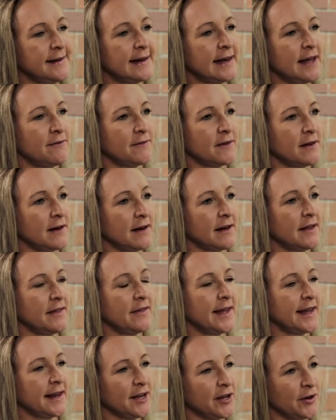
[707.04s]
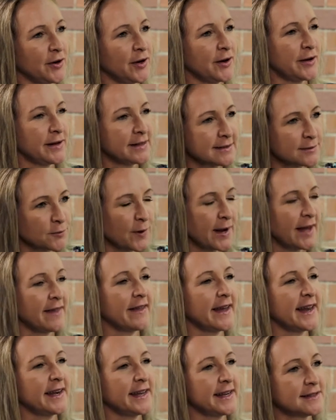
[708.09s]
level, and they're, you know, it's where
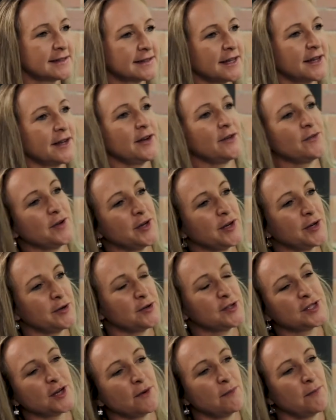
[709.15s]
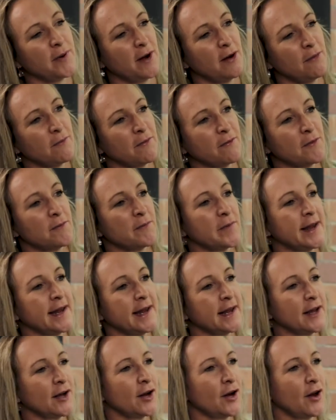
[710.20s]
they need to, you know, jump up from
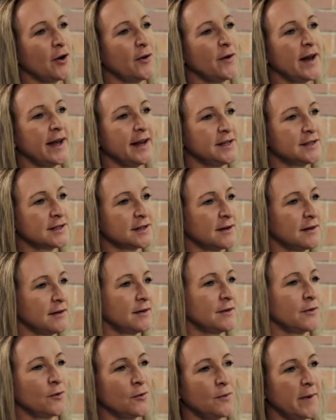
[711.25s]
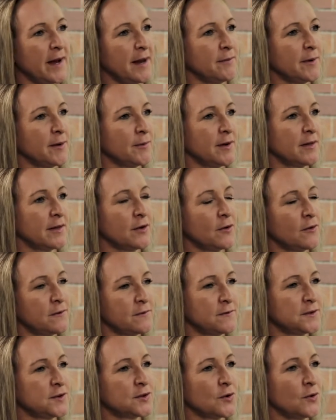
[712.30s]
being a loan agent or maybe with an
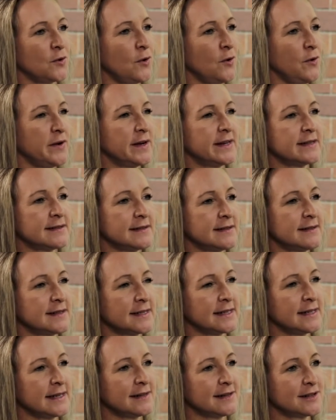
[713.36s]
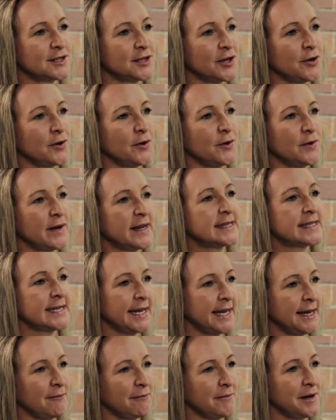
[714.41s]
offshore assistant to a
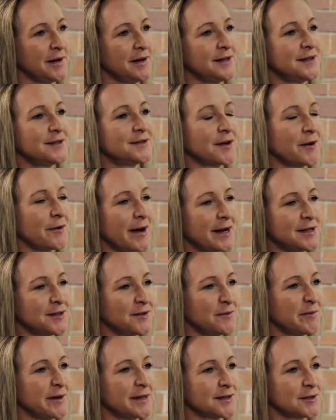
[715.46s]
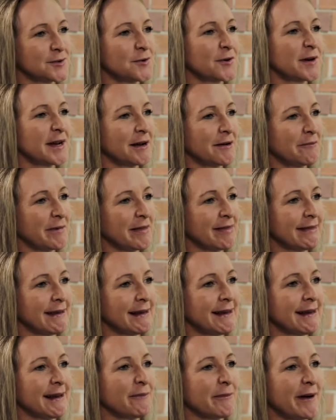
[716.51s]
team. So as you've been talking, I've been
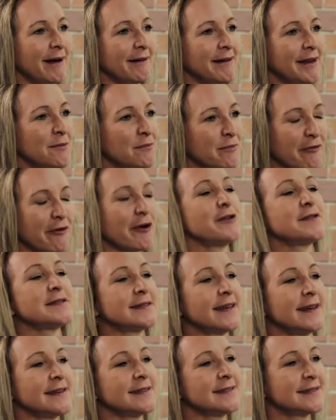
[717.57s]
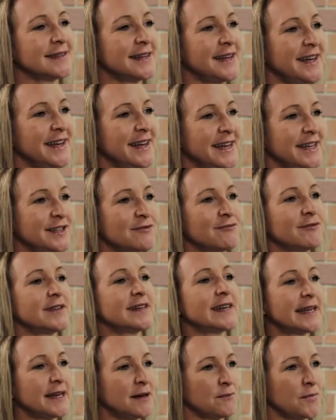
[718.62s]
thinking about, yeah, process is
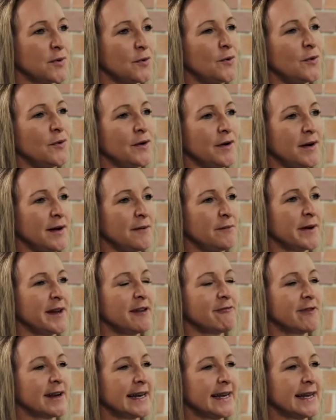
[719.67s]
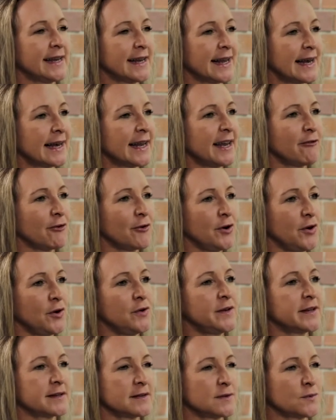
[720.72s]
really important, and being really clear on
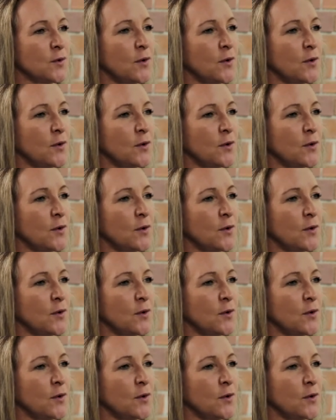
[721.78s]
who does